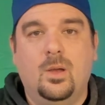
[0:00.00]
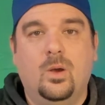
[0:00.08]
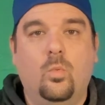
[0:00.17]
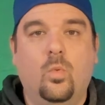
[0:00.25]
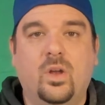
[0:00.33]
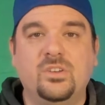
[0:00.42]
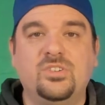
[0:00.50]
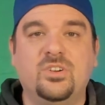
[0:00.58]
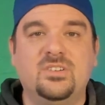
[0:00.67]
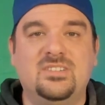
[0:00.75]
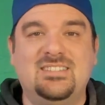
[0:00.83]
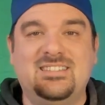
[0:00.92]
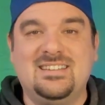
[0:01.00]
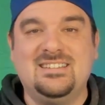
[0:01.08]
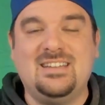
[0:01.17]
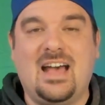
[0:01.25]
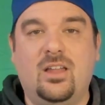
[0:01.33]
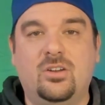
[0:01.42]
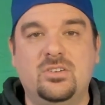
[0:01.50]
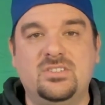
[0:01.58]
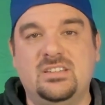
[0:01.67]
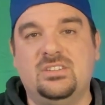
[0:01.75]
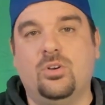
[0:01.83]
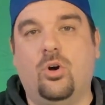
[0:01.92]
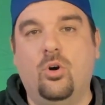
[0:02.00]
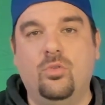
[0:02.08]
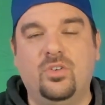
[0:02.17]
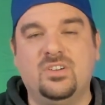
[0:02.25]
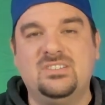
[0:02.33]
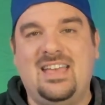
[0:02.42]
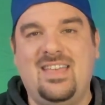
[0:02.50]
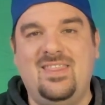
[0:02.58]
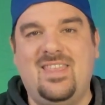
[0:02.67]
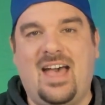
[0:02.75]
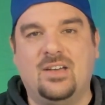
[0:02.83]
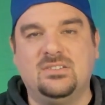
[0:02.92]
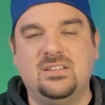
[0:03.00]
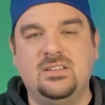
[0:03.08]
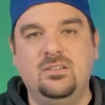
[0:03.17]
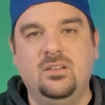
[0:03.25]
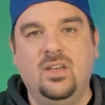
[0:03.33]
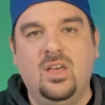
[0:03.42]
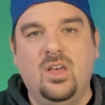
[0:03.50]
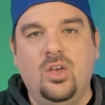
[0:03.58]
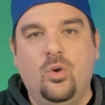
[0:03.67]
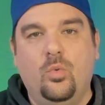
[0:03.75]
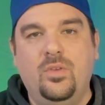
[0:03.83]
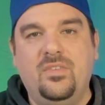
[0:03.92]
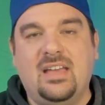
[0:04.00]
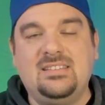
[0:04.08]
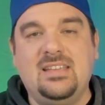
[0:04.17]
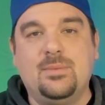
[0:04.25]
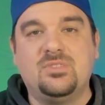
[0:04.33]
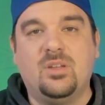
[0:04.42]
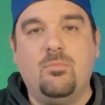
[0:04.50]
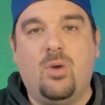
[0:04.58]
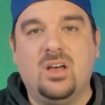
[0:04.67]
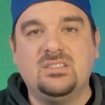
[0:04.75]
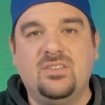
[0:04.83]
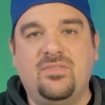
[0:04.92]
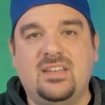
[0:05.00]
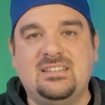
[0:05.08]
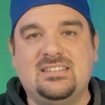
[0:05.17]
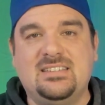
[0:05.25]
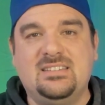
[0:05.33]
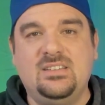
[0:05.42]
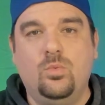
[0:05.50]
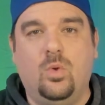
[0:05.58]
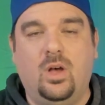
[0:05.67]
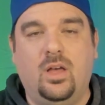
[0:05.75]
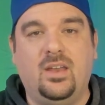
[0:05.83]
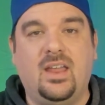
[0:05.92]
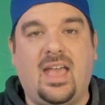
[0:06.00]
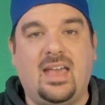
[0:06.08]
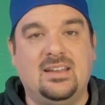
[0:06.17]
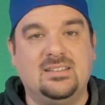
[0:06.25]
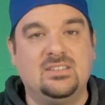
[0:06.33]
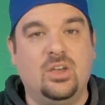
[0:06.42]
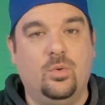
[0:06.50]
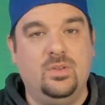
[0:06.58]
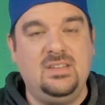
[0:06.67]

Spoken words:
Want to turn $6 into over $10,000? We've got tips on MOSS Event 61, and it's going